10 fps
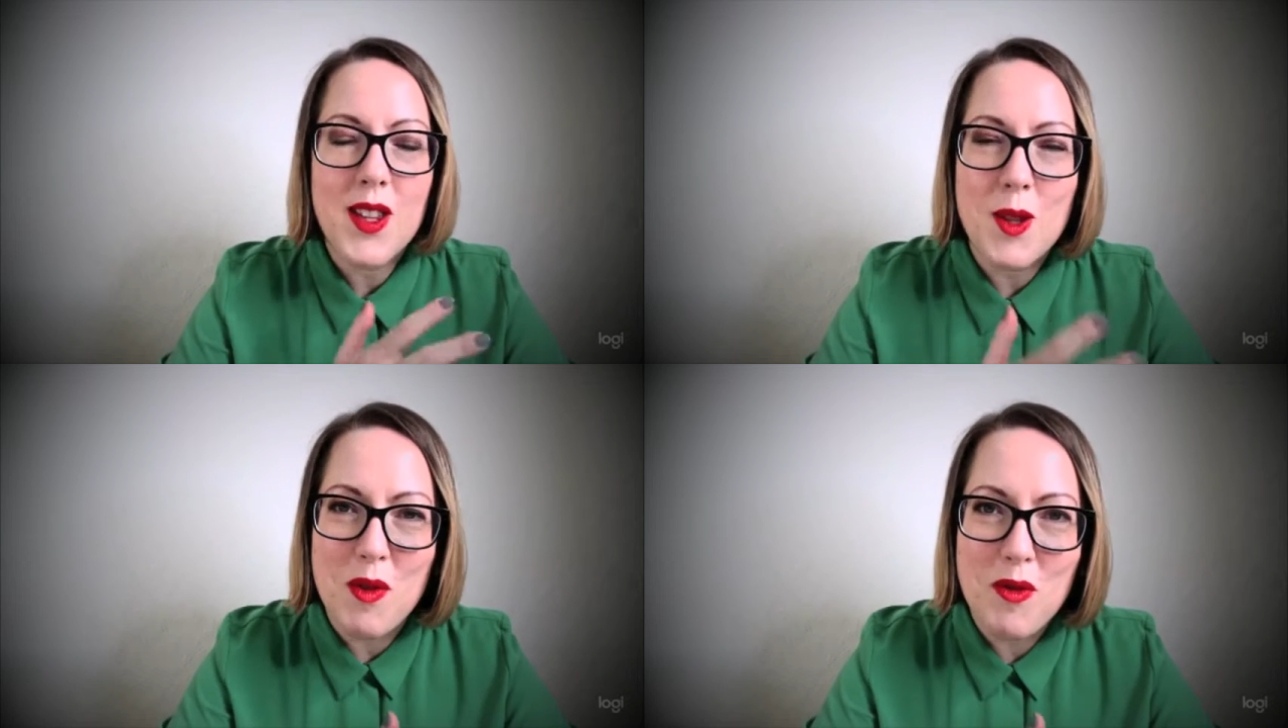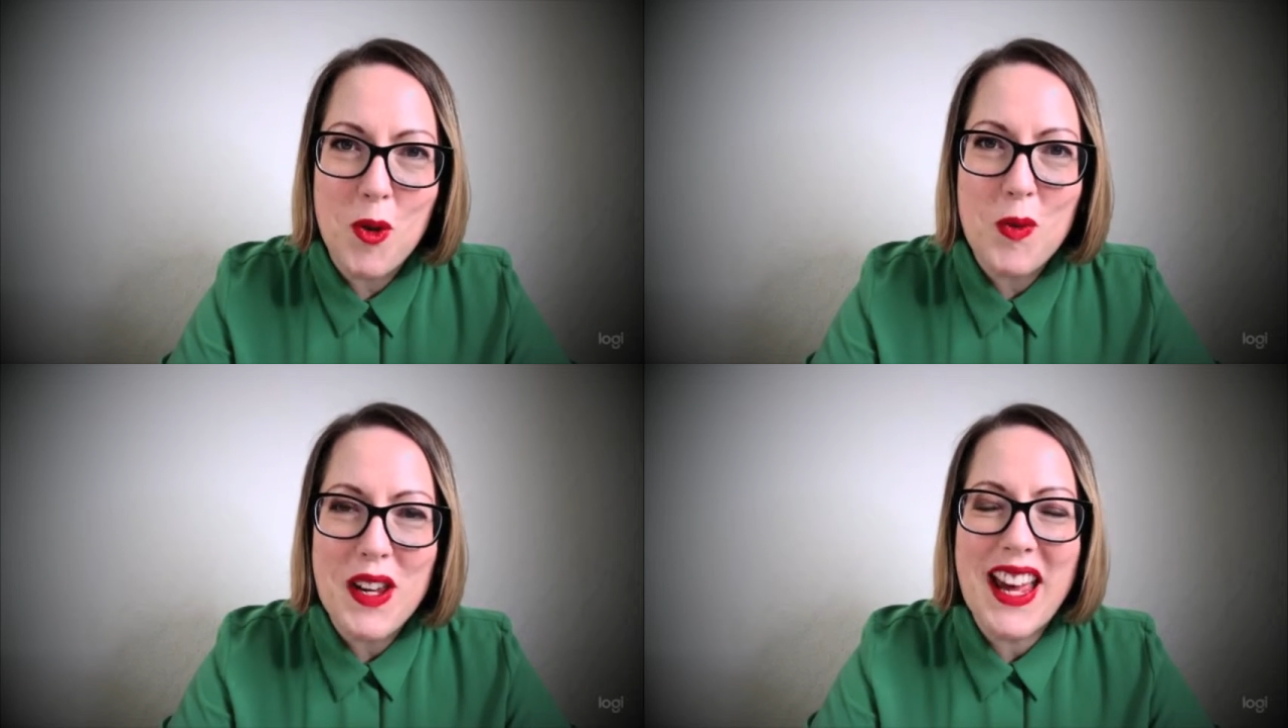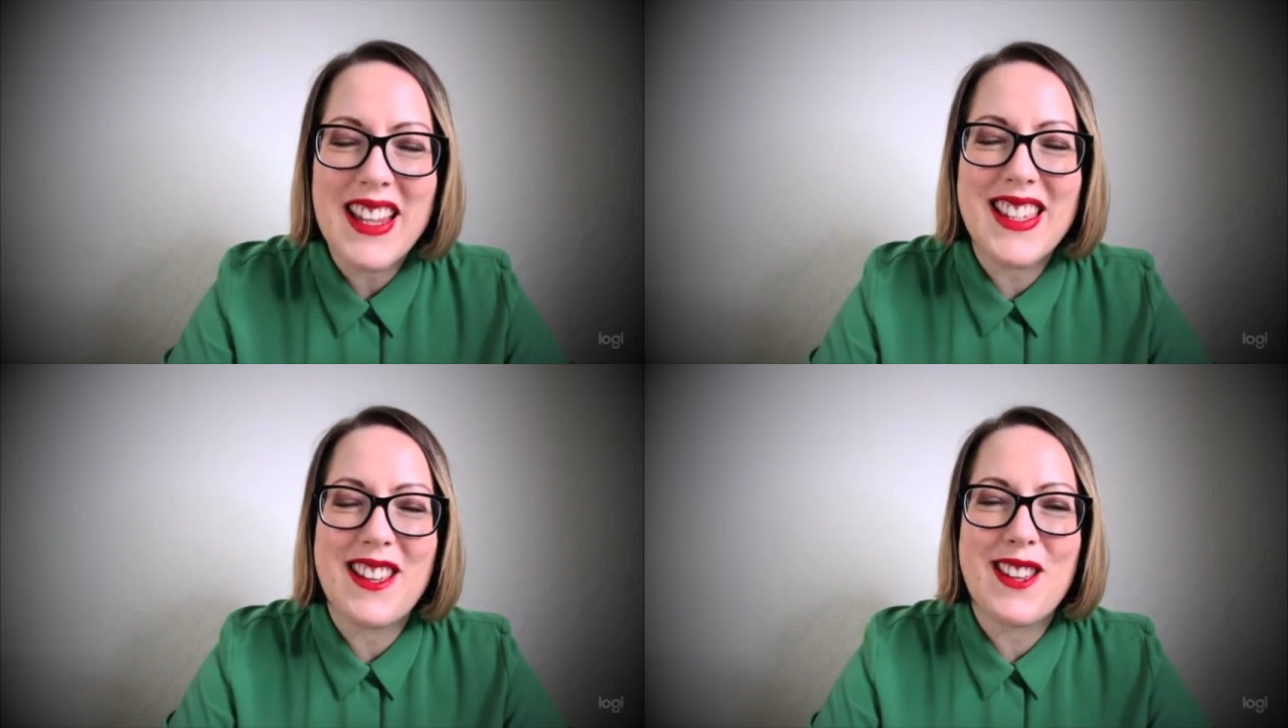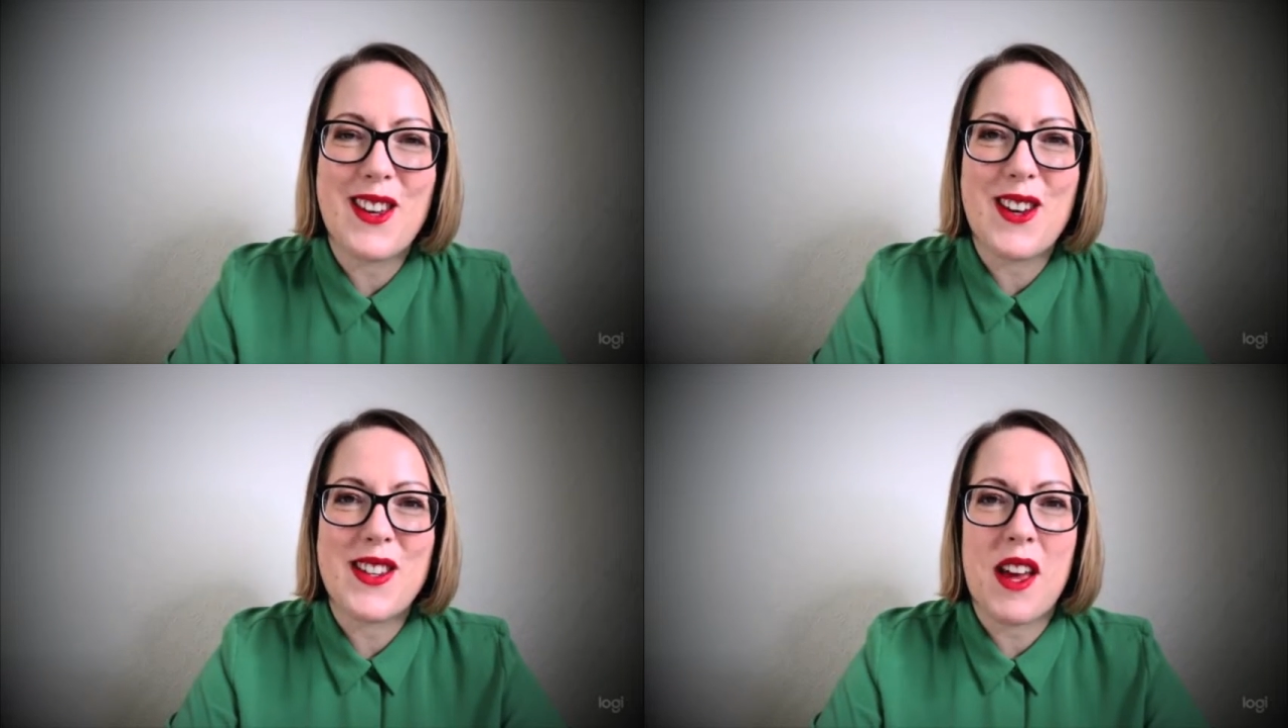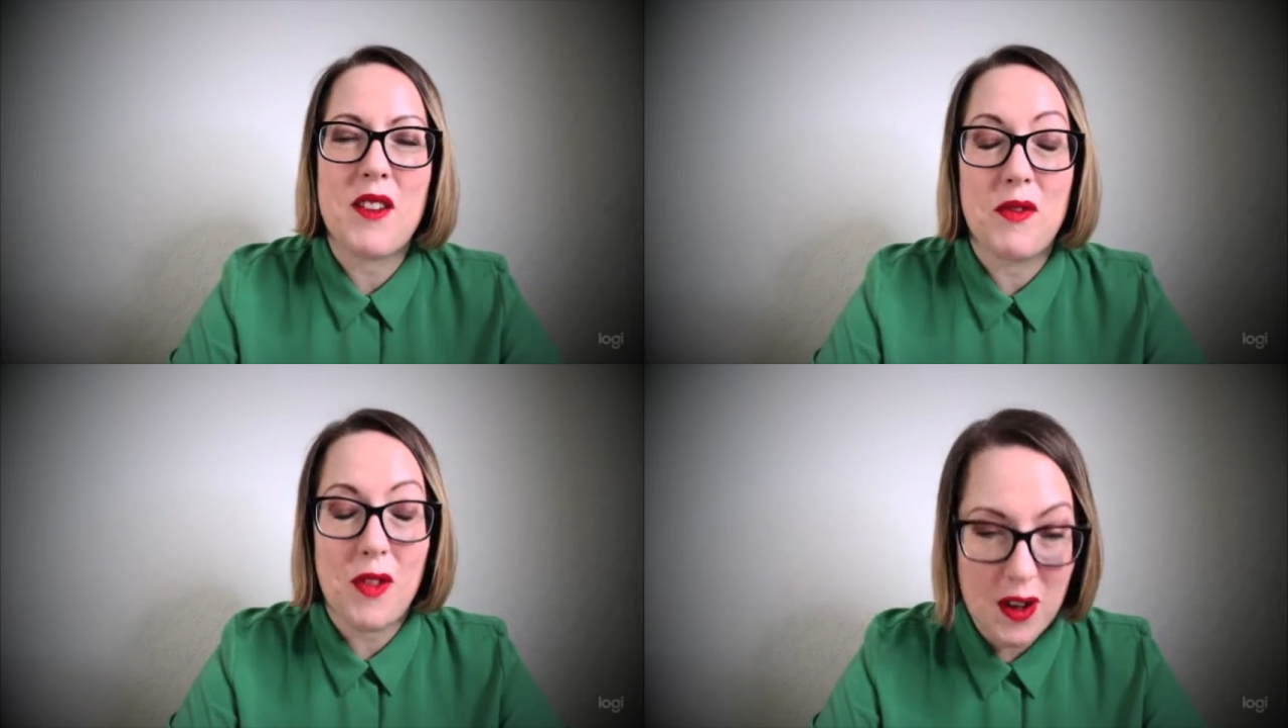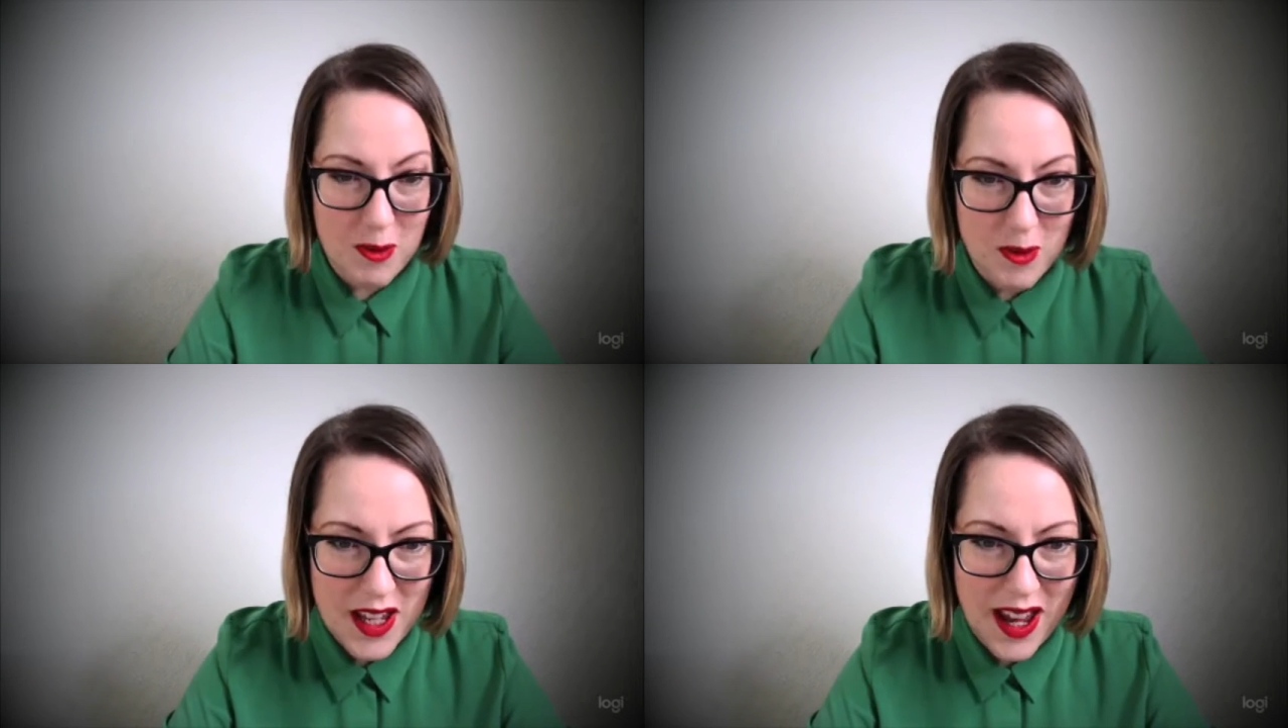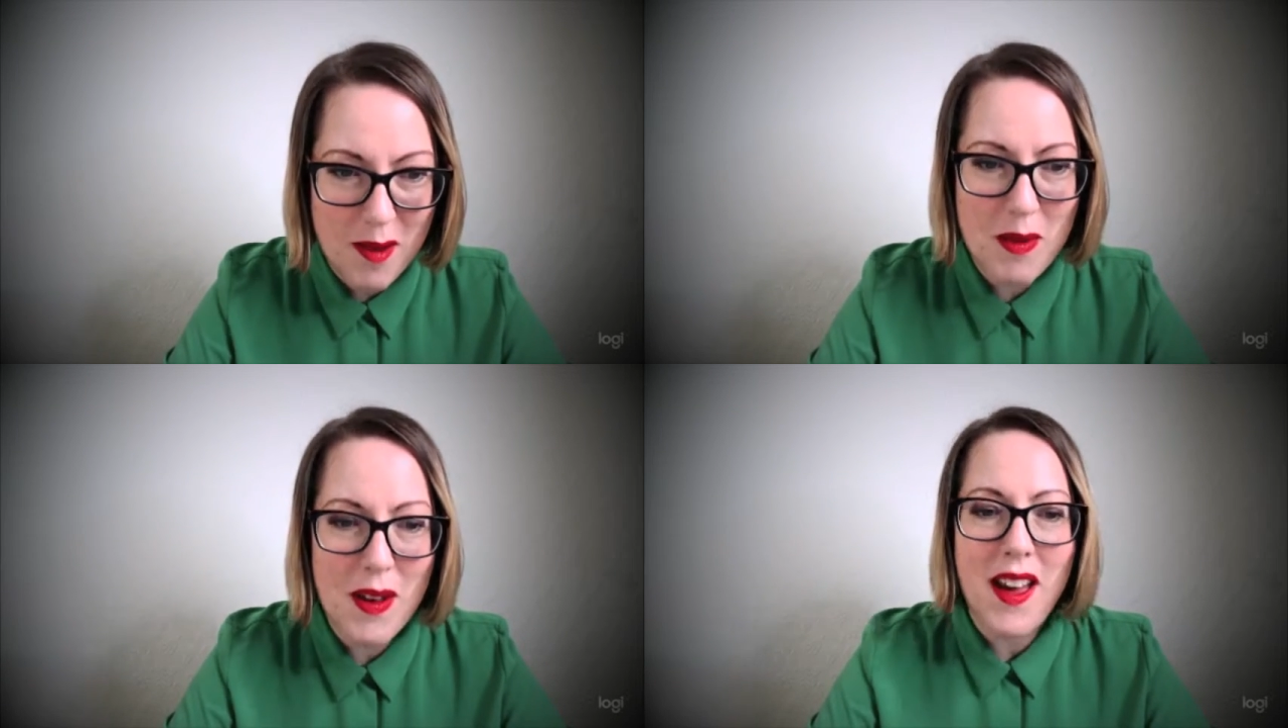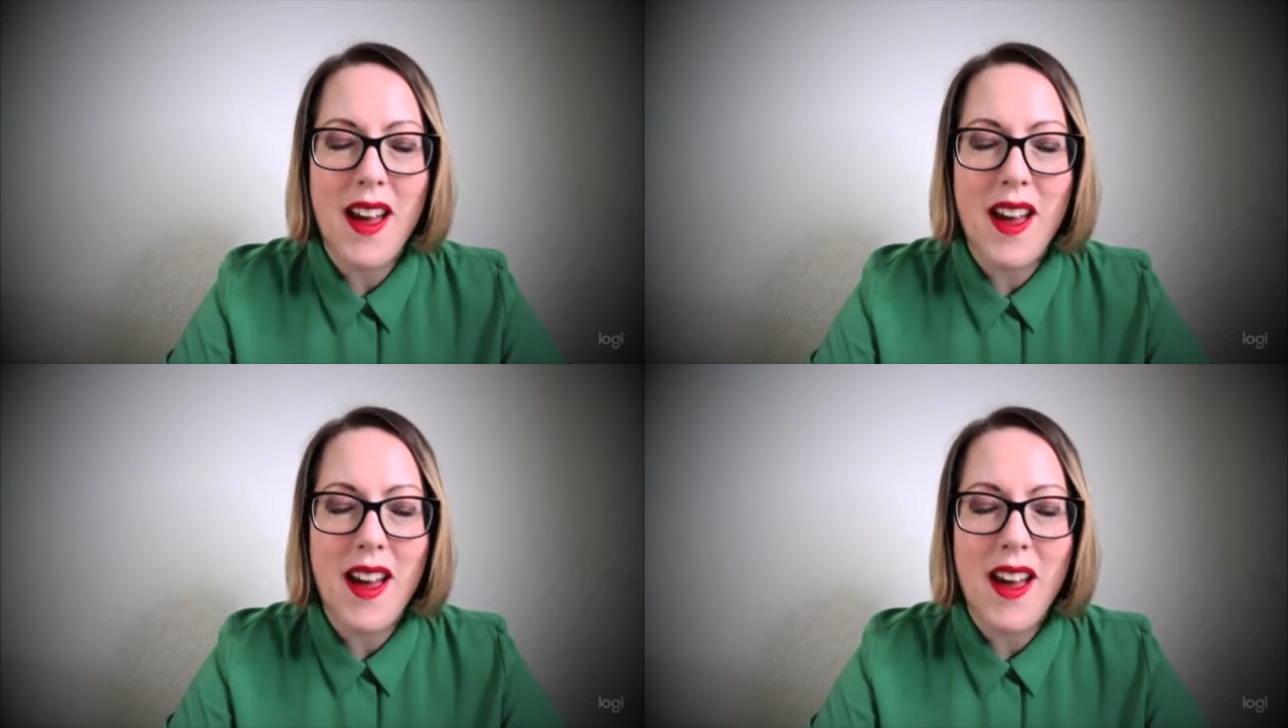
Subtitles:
So before we get to the 3rd and final tip,